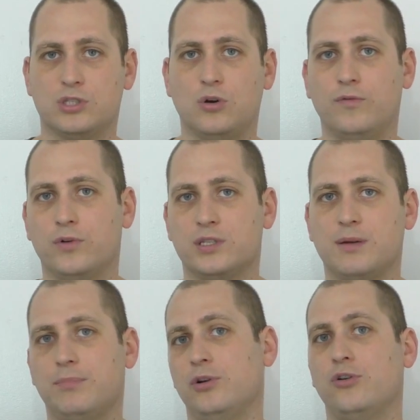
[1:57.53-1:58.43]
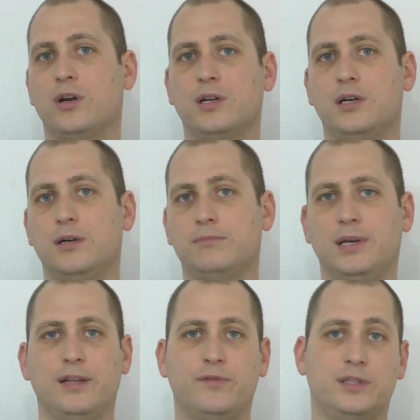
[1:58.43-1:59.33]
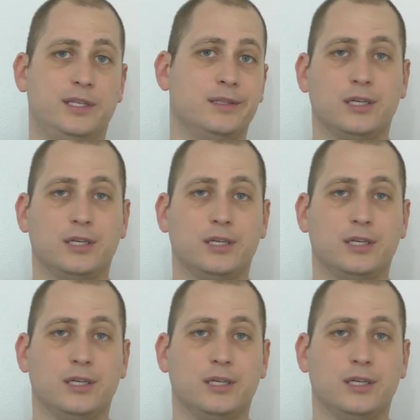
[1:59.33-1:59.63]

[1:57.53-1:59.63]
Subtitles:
So for example, you wanna leave it in